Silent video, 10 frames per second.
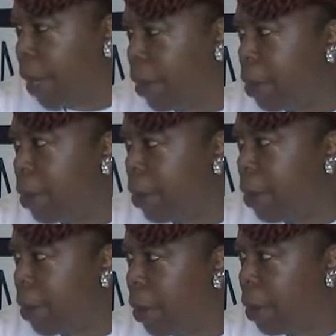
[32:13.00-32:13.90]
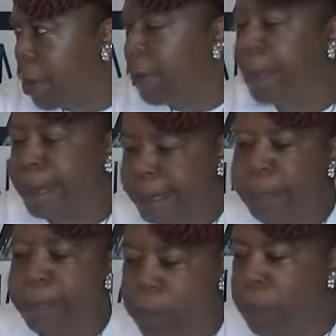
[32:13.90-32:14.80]
are willing to work with
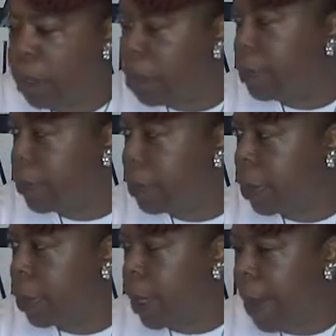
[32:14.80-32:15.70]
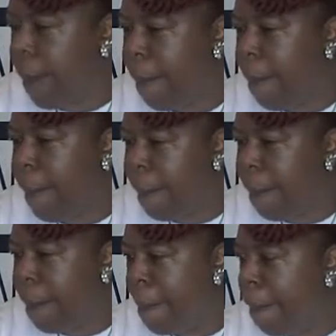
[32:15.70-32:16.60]
anyone. Another
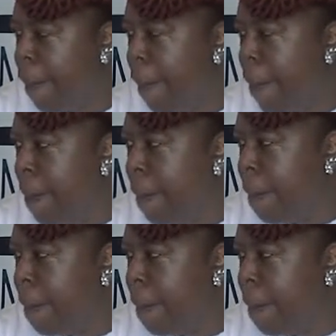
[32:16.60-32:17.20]
thing, see,